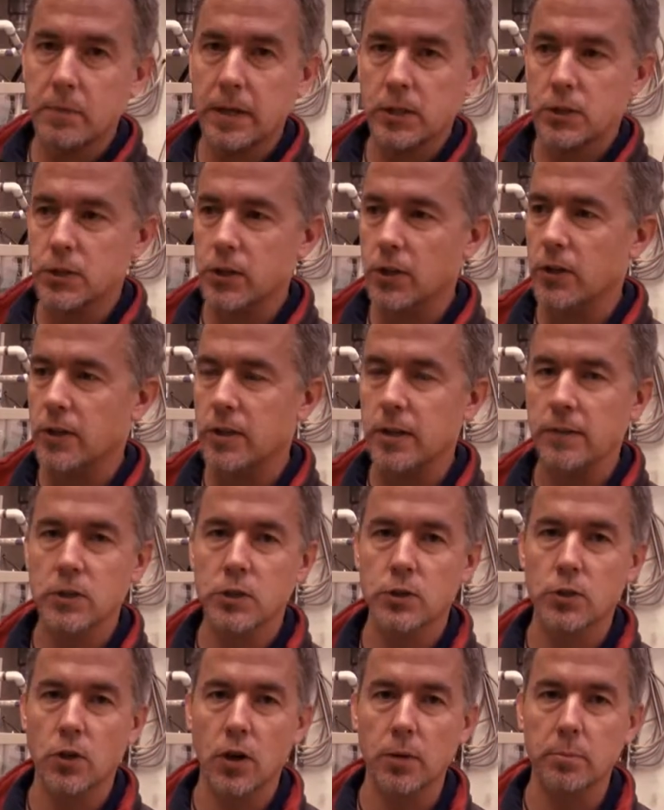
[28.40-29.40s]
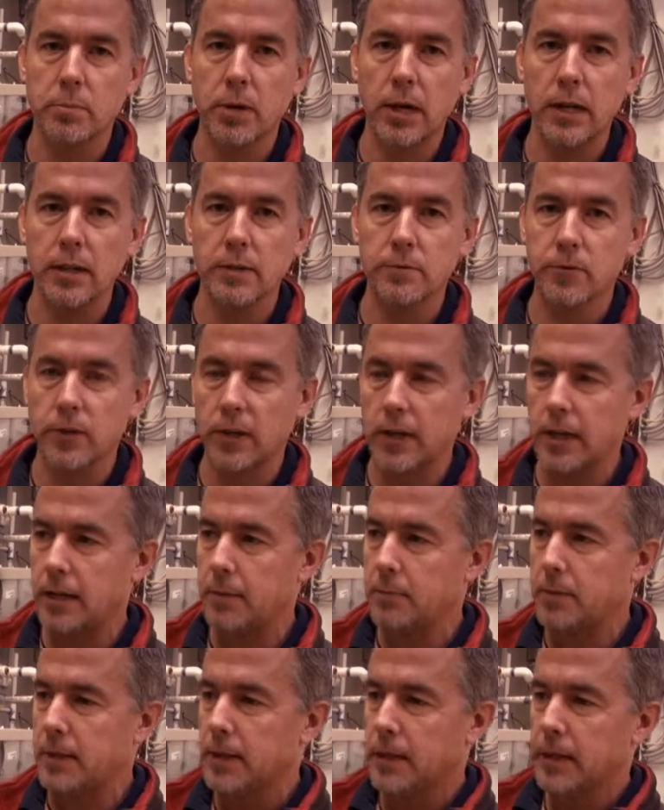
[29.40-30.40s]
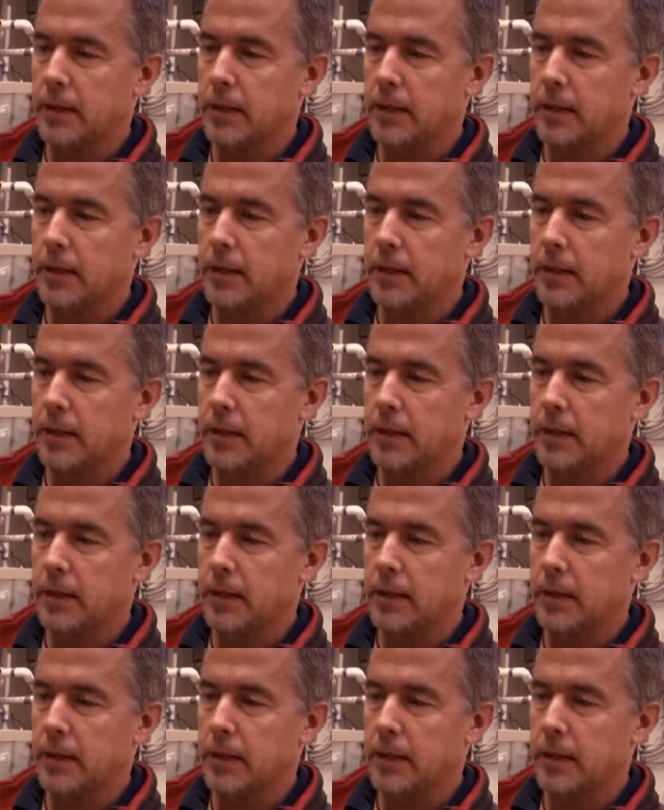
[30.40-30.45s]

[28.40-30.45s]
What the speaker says: make sure that you have a strong pilot flame,